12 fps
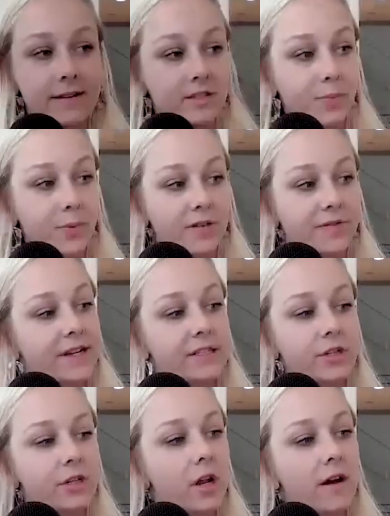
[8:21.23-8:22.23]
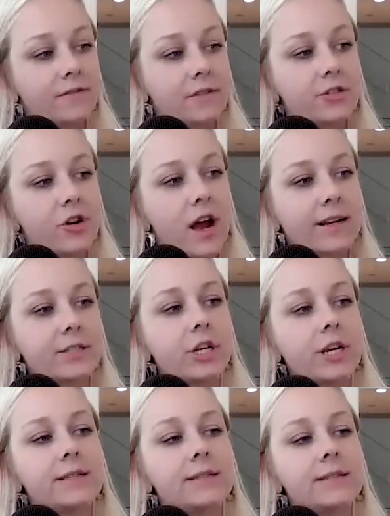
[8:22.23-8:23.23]
so perfect. Turn off
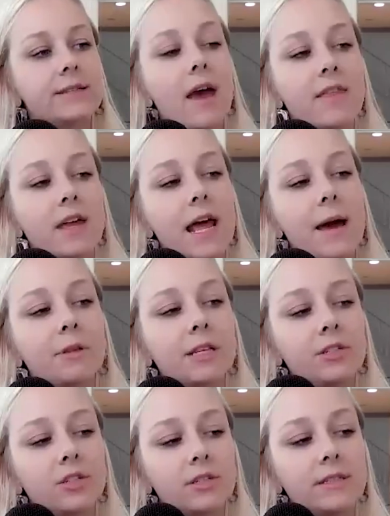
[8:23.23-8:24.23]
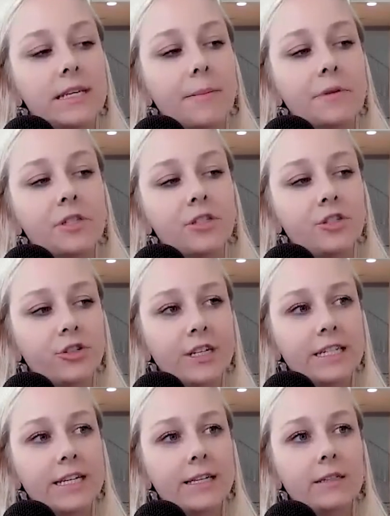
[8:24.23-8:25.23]
distractions. And then Emily just
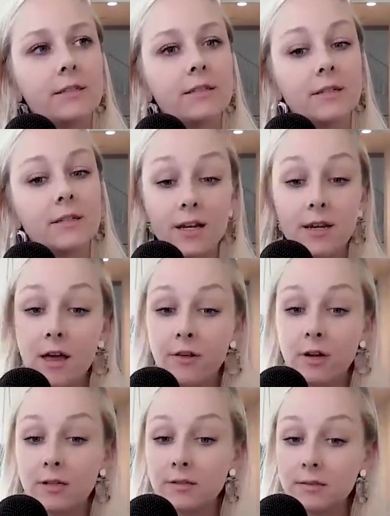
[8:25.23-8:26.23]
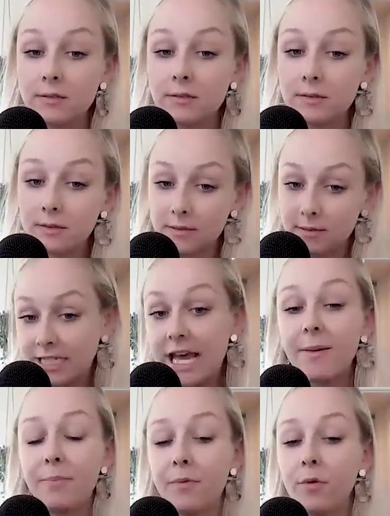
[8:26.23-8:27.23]
demonstrated another
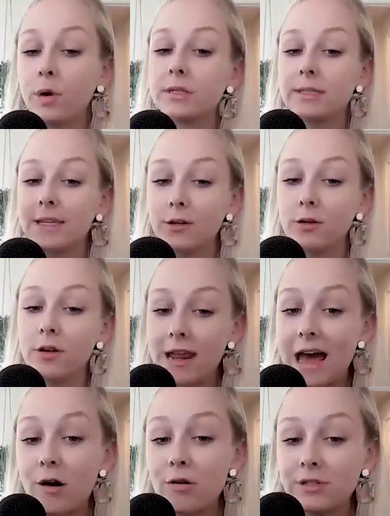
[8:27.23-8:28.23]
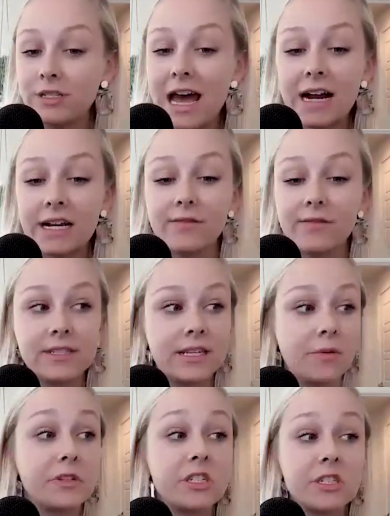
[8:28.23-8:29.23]
tip or skill on how to active
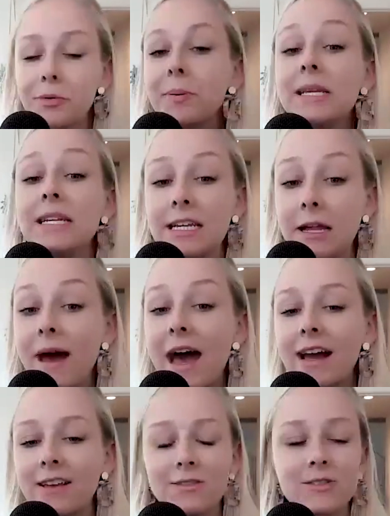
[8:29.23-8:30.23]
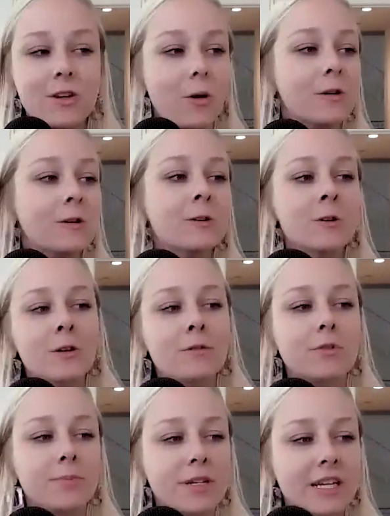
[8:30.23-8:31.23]
listen, which is repeating it back. So
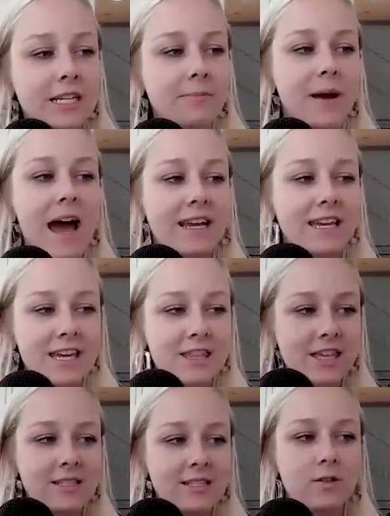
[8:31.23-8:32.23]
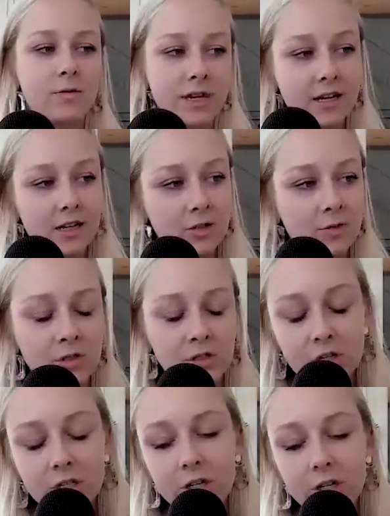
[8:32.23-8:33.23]
repeat back key things you hear to
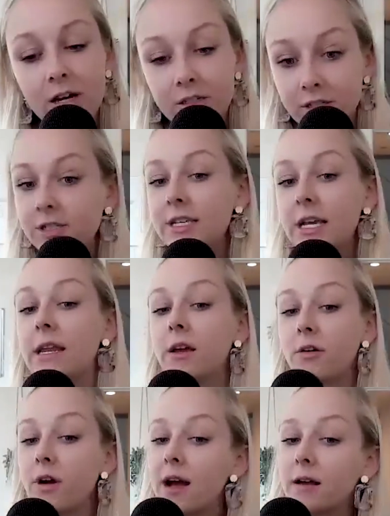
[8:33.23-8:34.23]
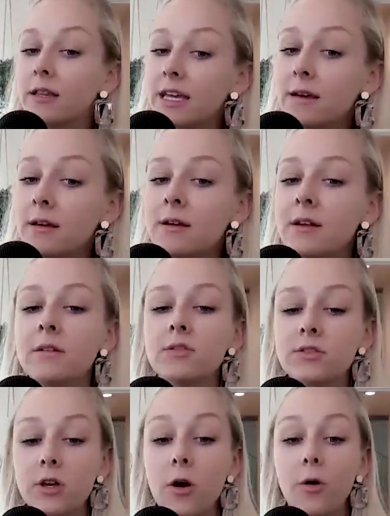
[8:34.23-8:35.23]
ensure you're understanding correctly.
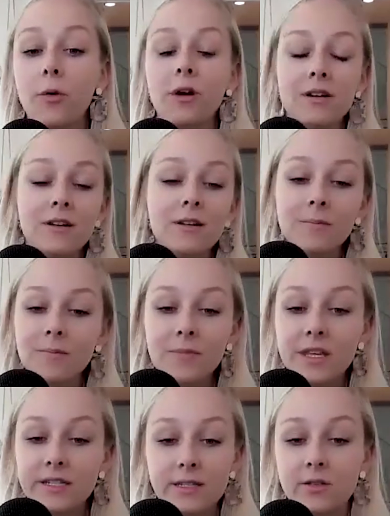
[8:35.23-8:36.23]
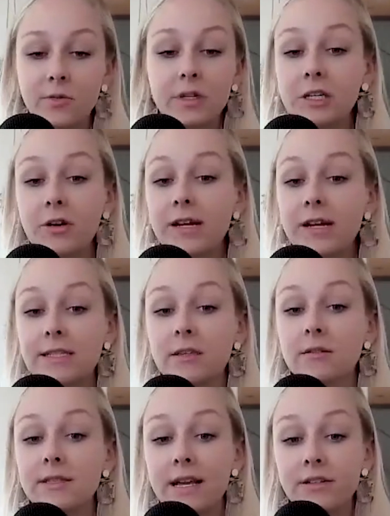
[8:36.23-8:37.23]
So this is a really great
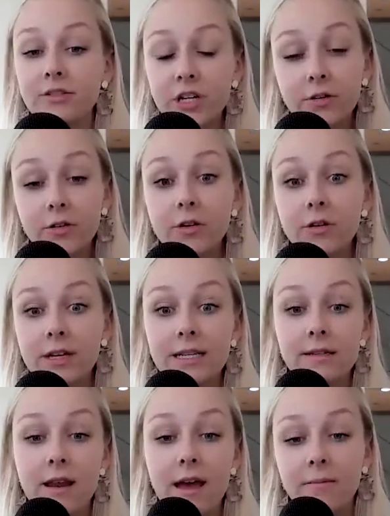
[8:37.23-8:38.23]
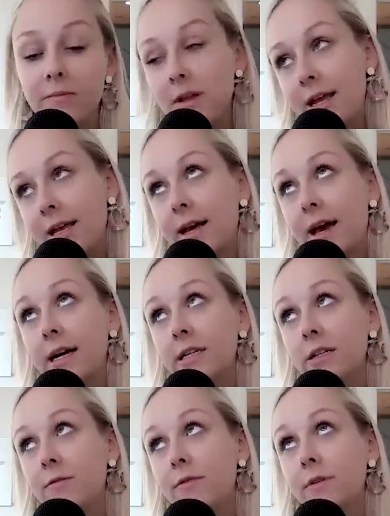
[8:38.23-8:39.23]
skill set in general. It kind
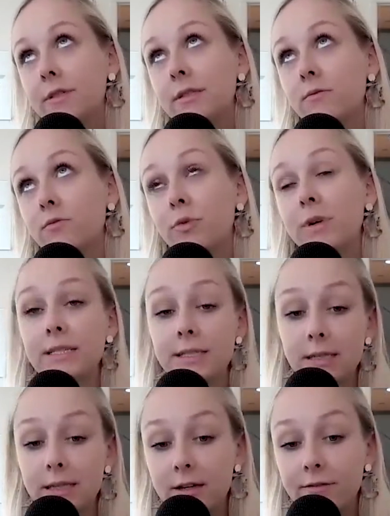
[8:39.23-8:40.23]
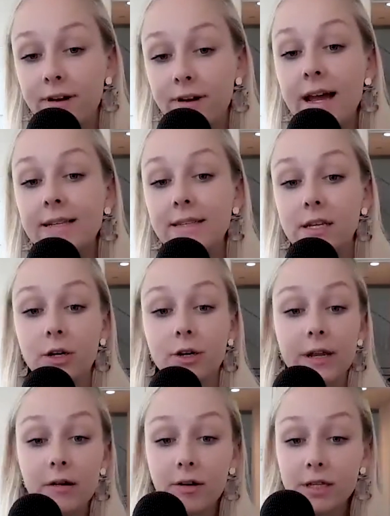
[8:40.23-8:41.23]
of re-solidifies that you're
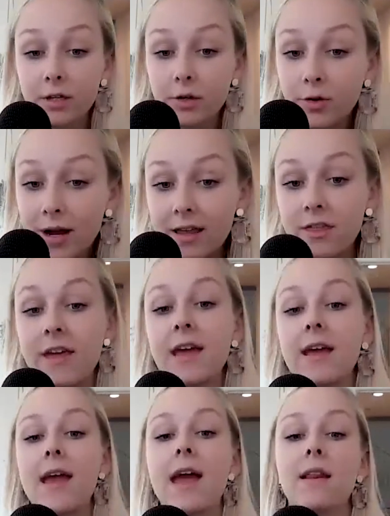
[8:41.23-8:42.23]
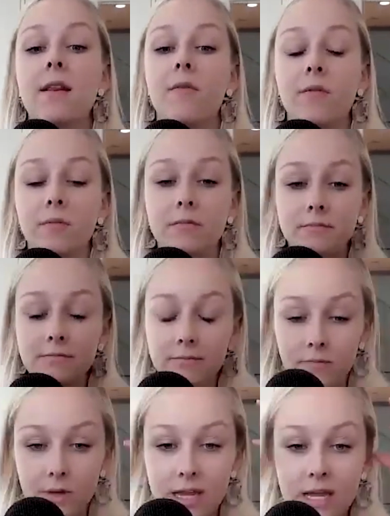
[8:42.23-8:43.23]
hearing the correct thing, and
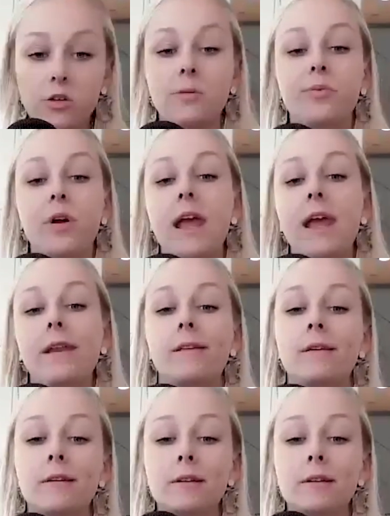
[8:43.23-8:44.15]
in your brain